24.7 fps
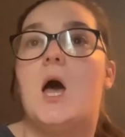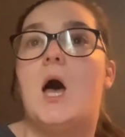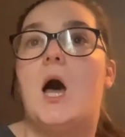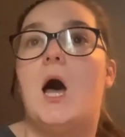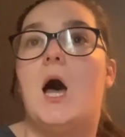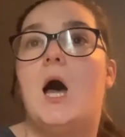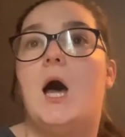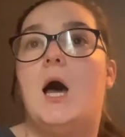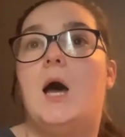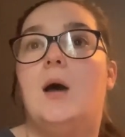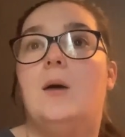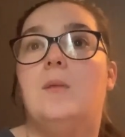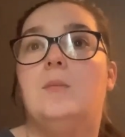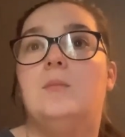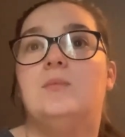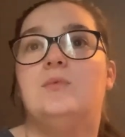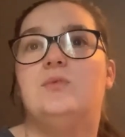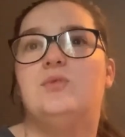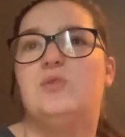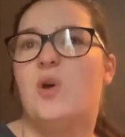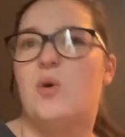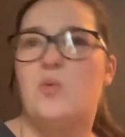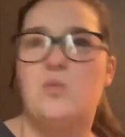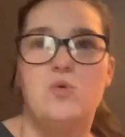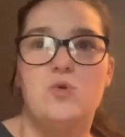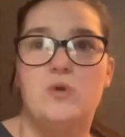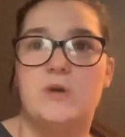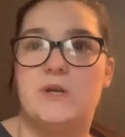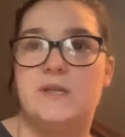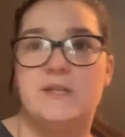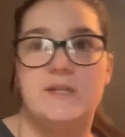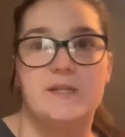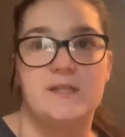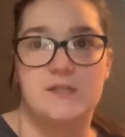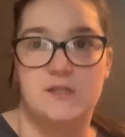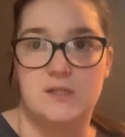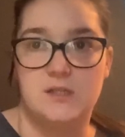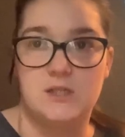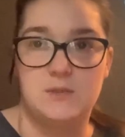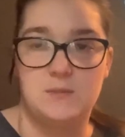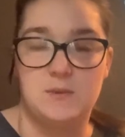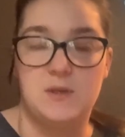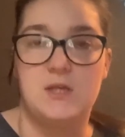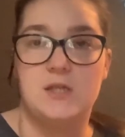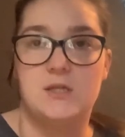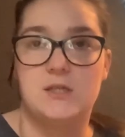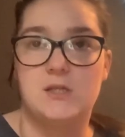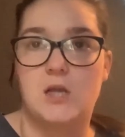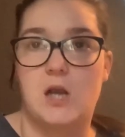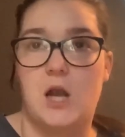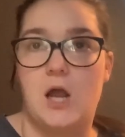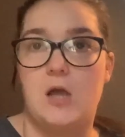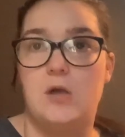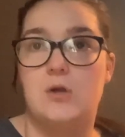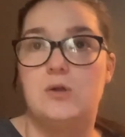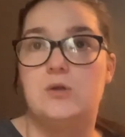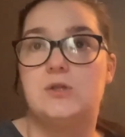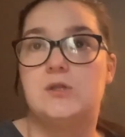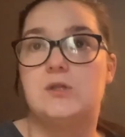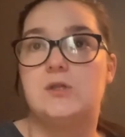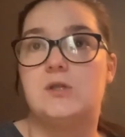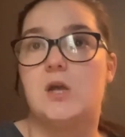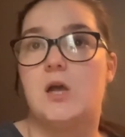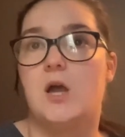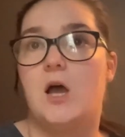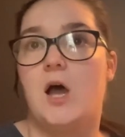Not walking distance, but it's close.